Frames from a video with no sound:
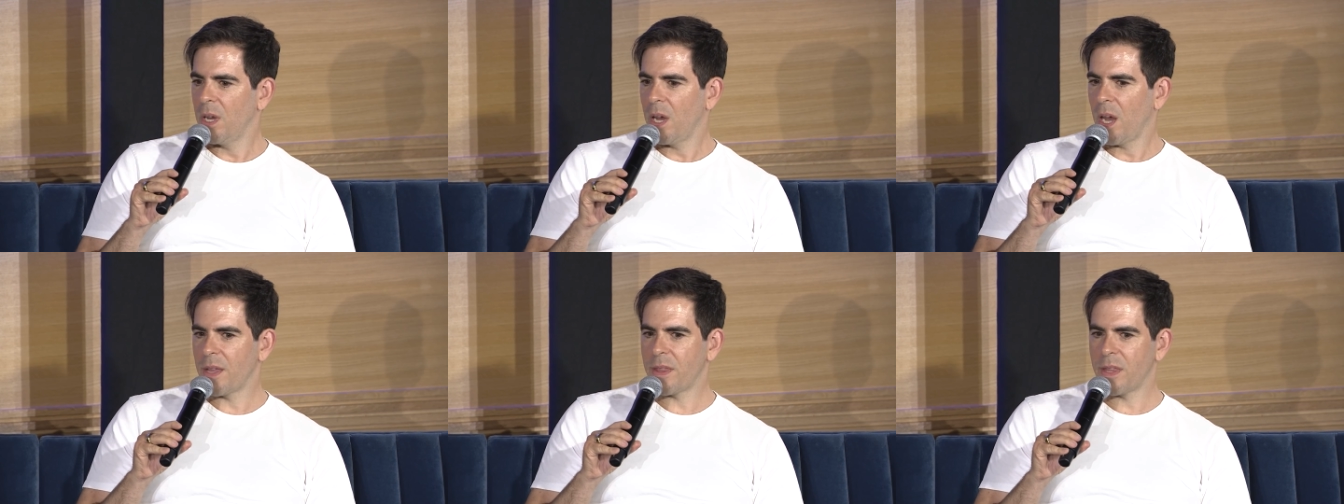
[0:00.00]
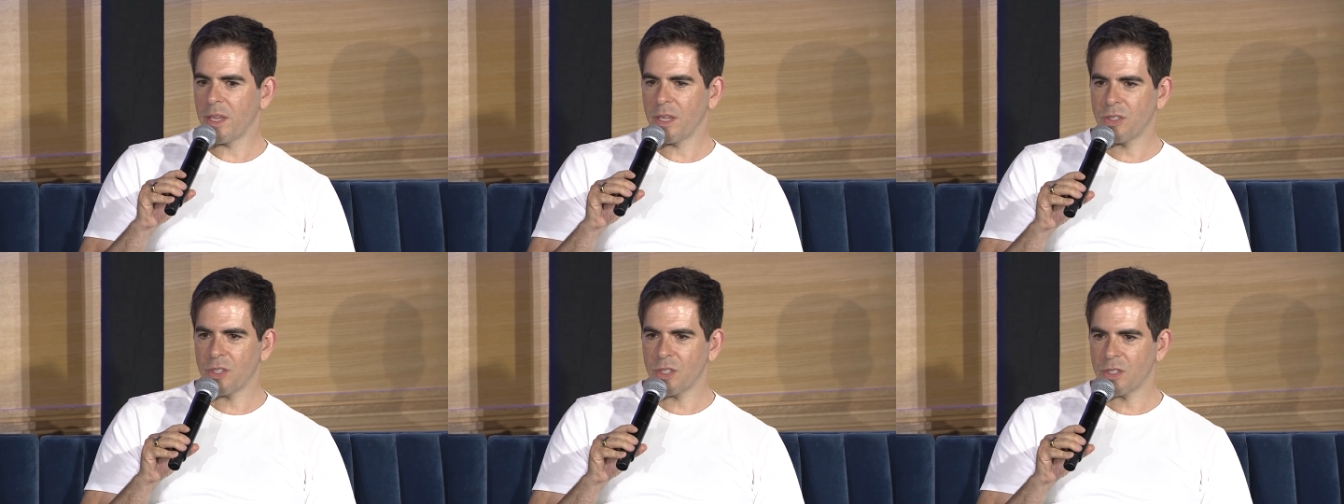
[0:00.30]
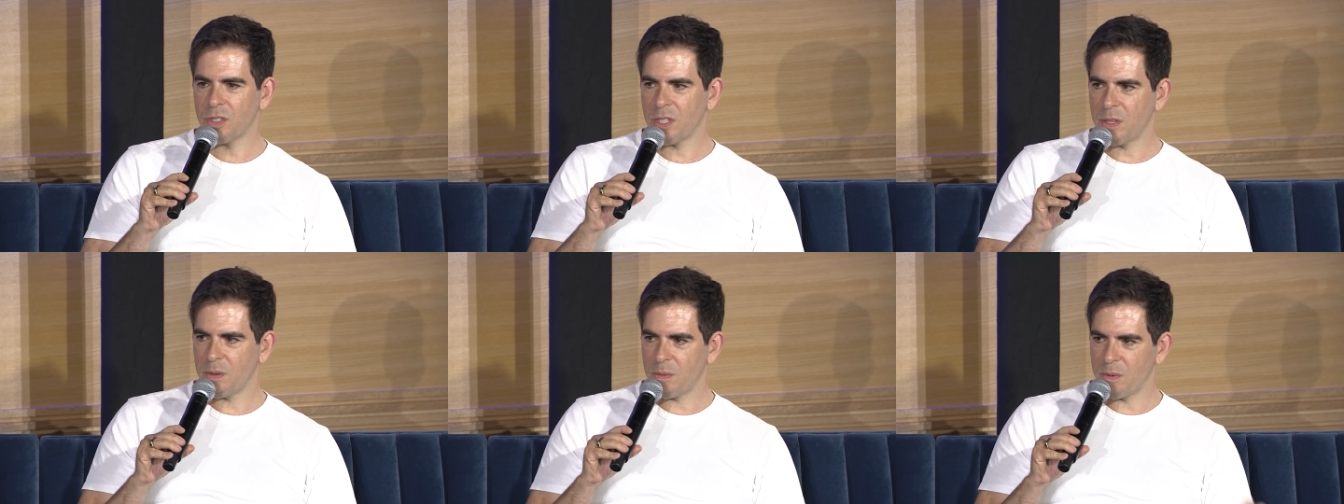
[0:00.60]
I think
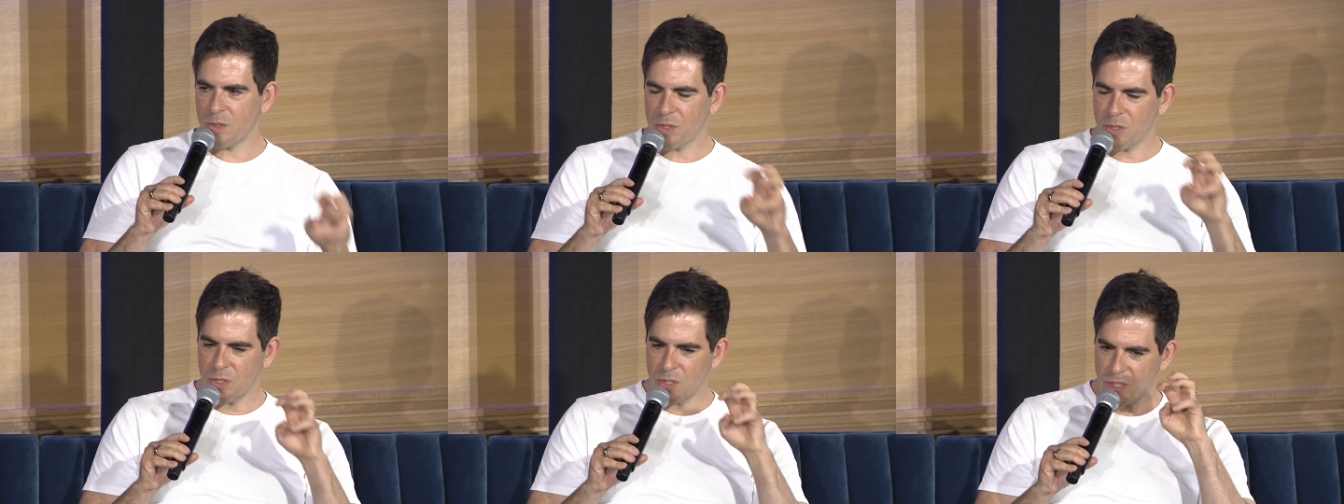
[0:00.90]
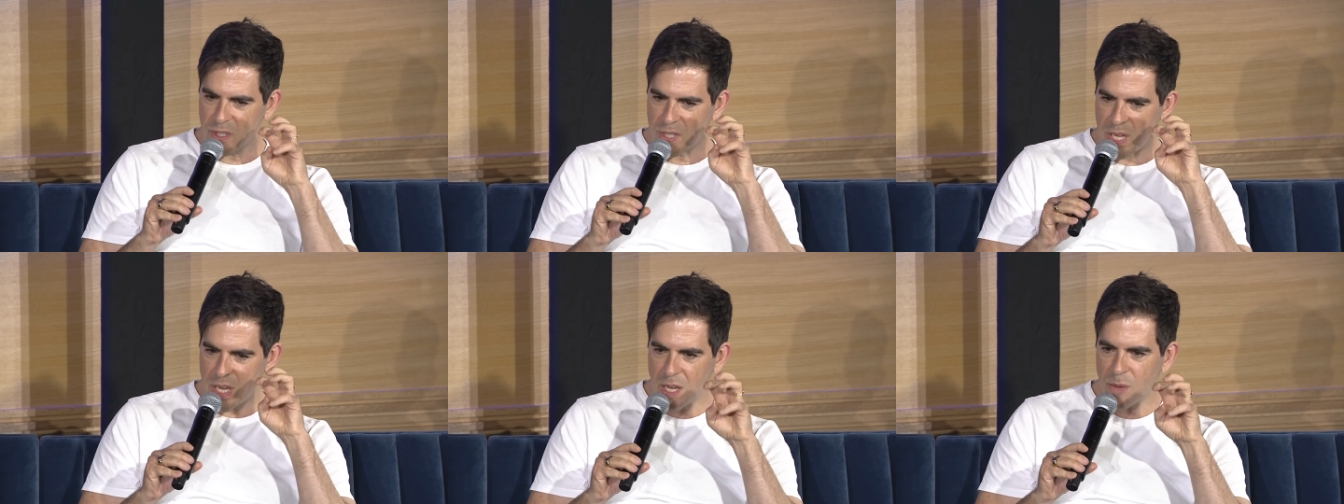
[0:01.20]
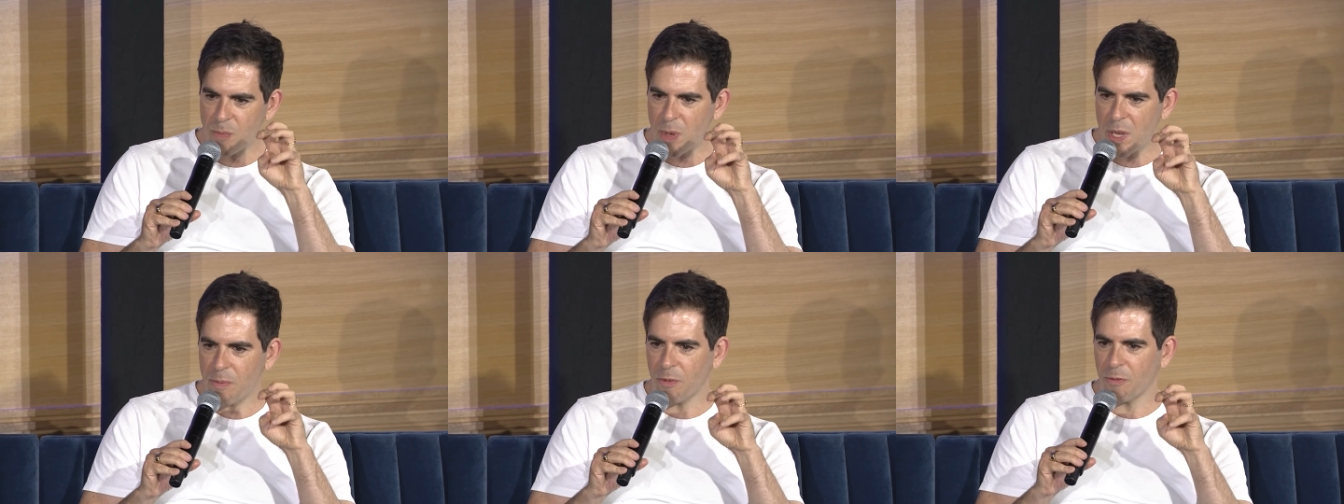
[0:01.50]
just seeing
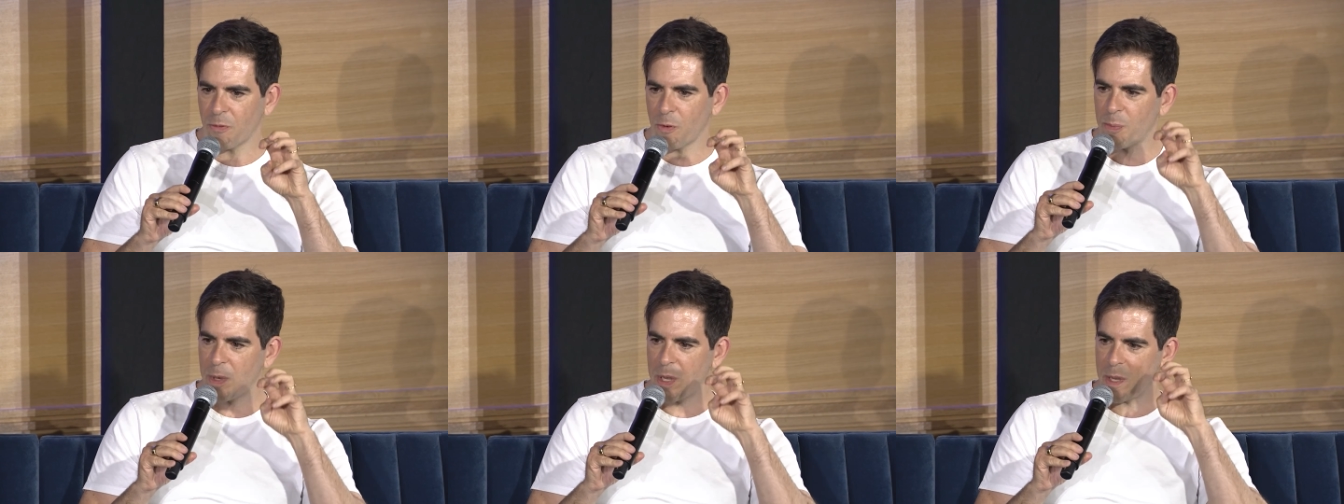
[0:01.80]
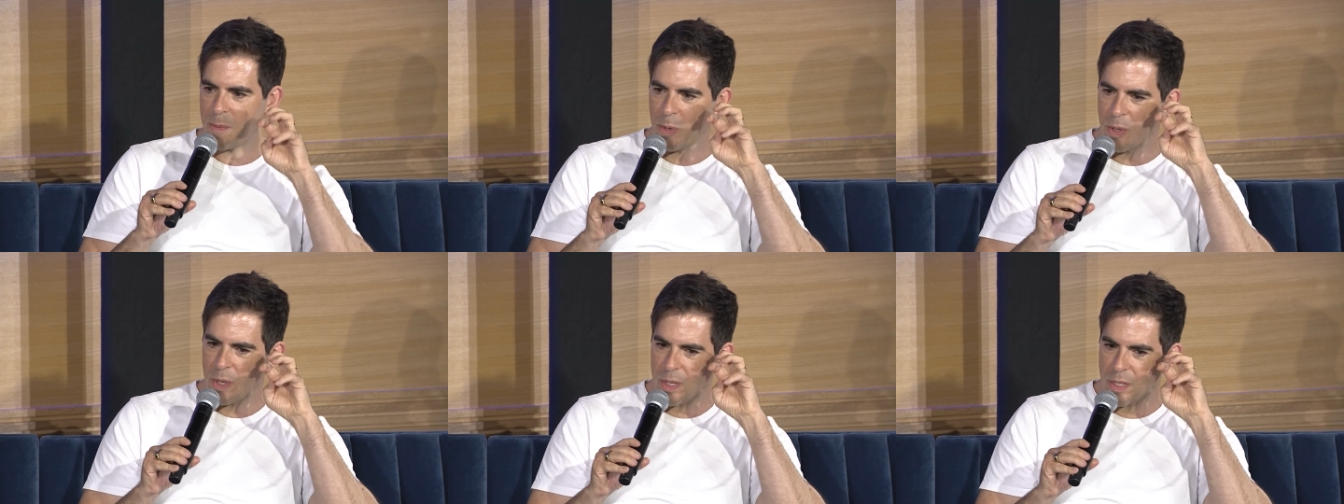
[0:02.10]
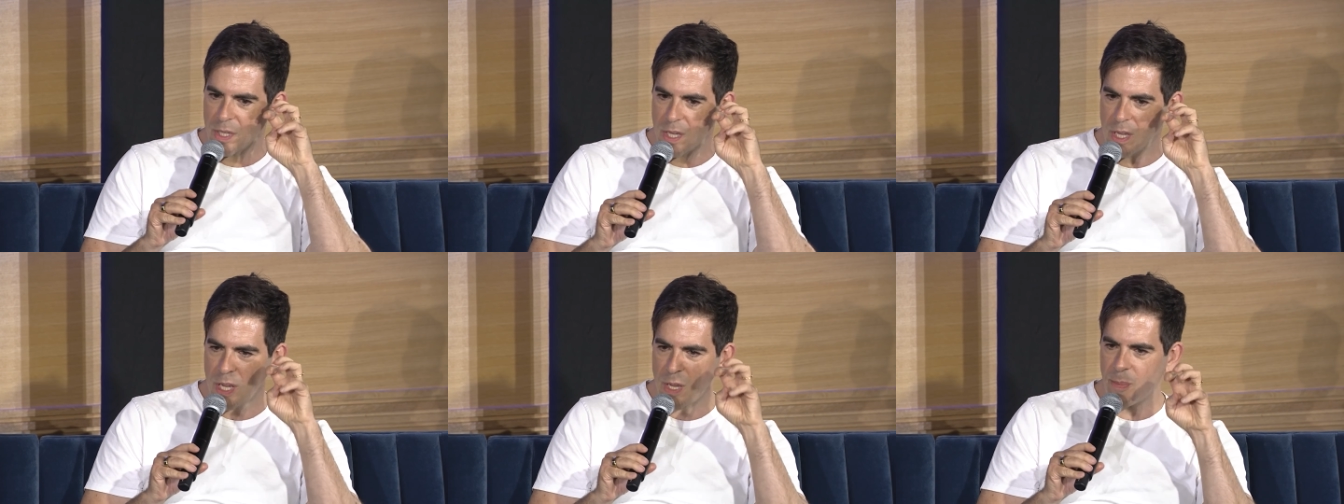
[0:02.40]
people for people and
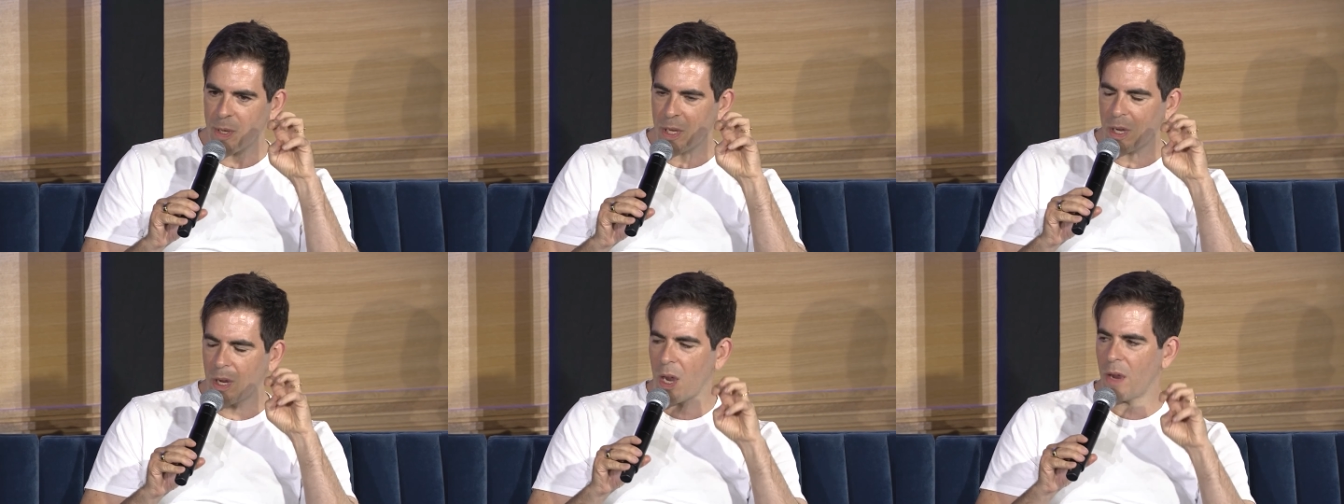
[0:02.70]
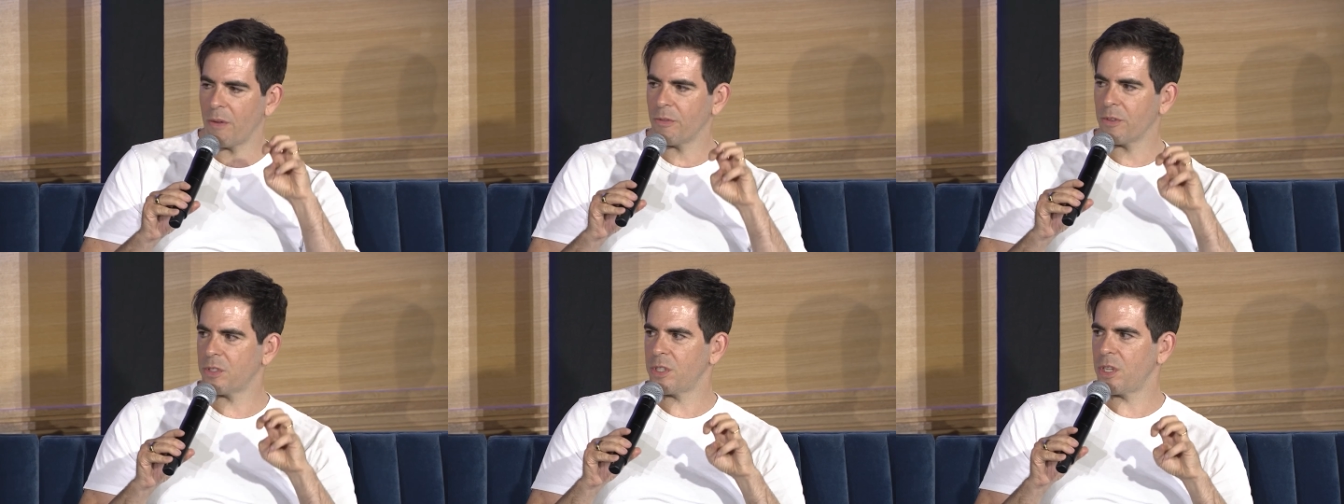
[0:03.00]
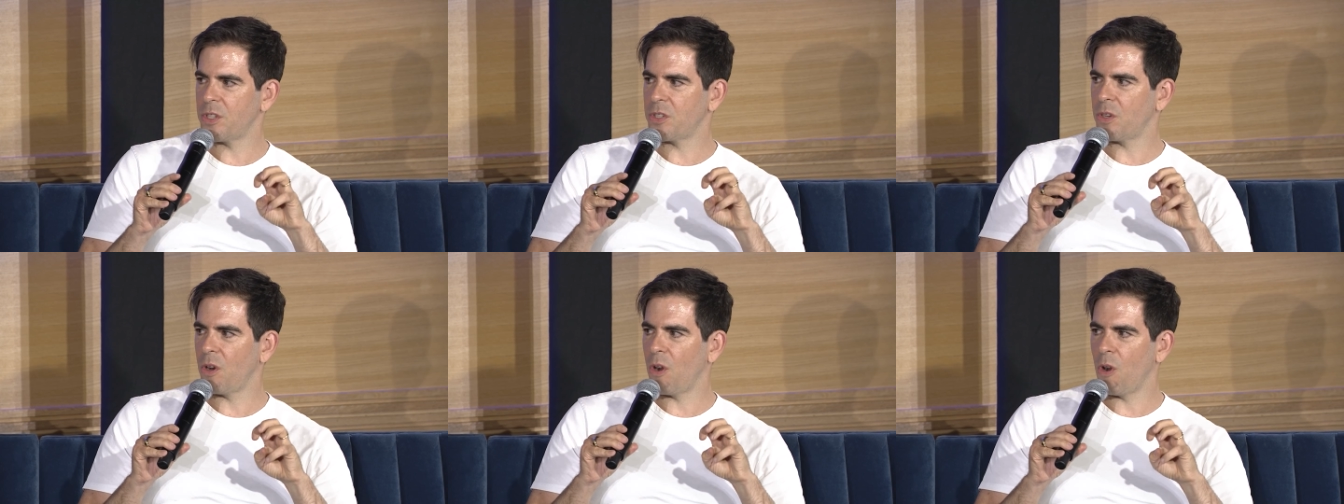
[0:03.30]
keeping
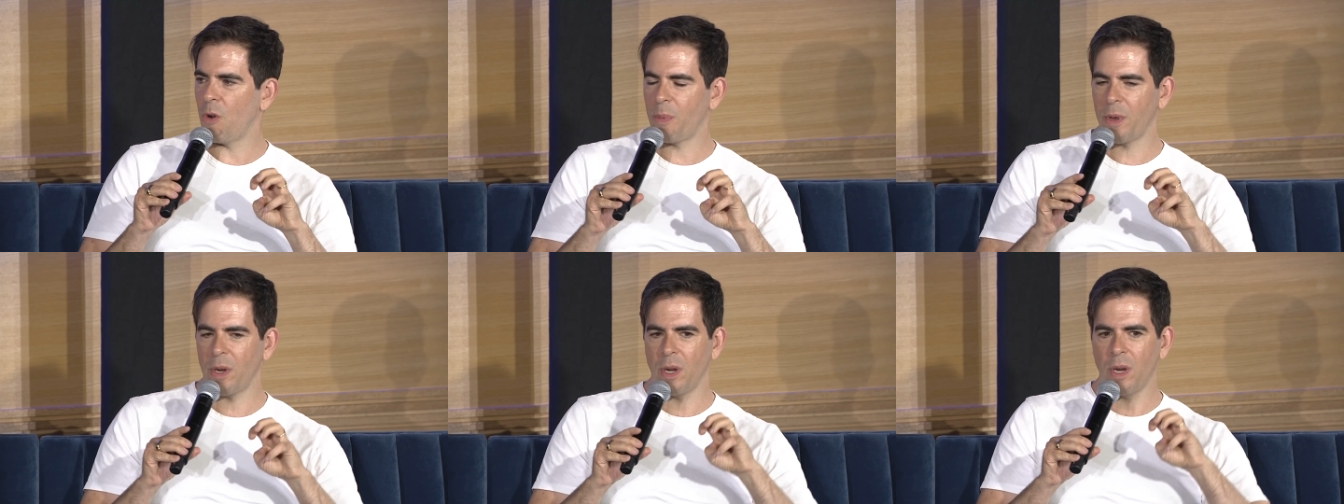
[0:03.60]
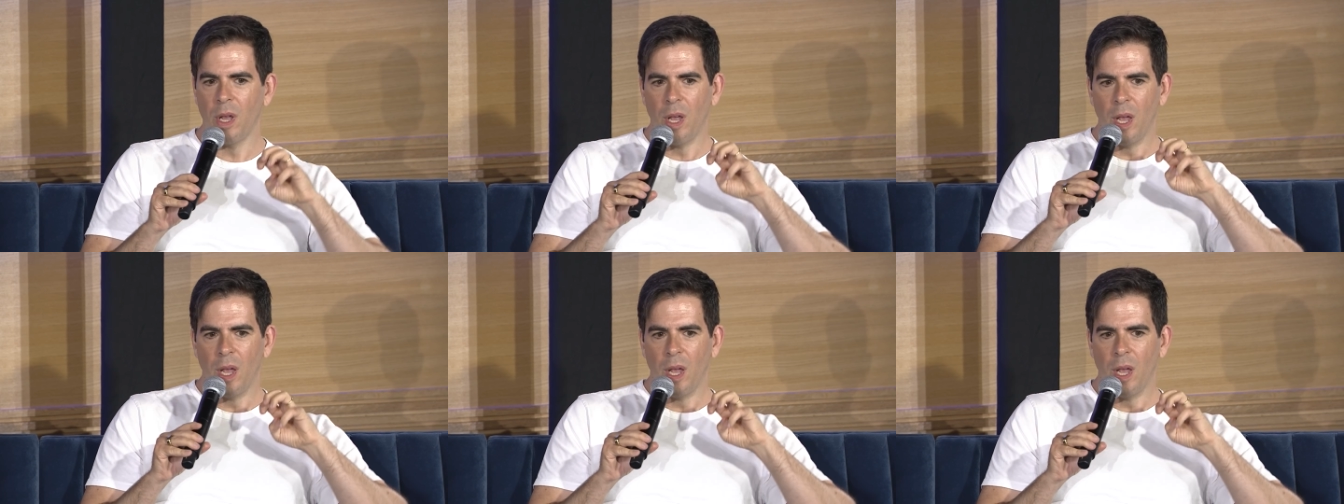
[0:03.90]
conversation open